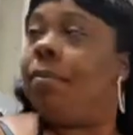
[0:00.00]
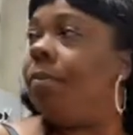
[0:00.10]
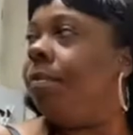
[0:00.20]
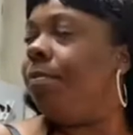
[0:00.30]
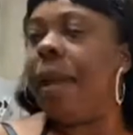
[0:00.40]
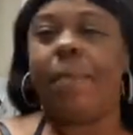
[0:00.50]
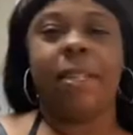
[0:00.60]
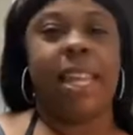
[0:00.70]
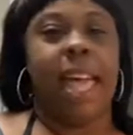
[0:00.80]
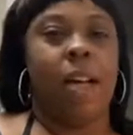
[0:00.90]
paper
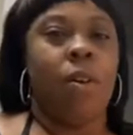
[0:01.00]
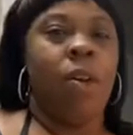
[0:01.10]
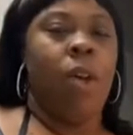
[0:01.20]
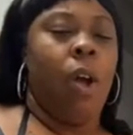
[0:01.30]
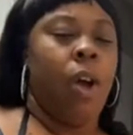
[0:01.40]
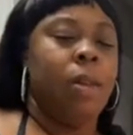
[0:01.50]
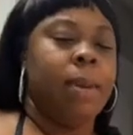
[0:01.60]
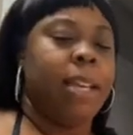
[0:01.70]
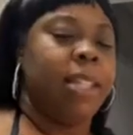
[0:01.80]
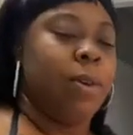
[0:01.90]
towel, only
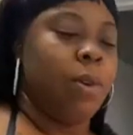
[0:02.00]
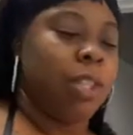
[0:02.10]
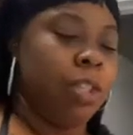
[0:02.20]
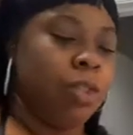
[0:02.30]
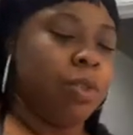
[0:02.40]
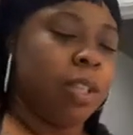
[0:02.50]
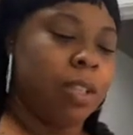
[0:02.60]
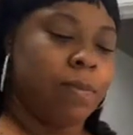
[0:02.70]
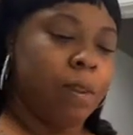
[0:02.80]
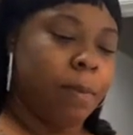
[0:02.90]
because I want the
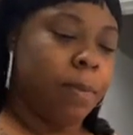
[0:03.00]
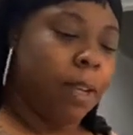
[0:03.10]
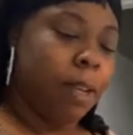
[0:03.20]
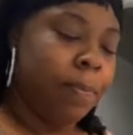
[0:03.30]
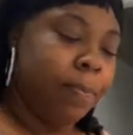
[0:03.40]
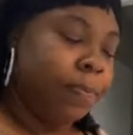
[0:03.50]
juices from the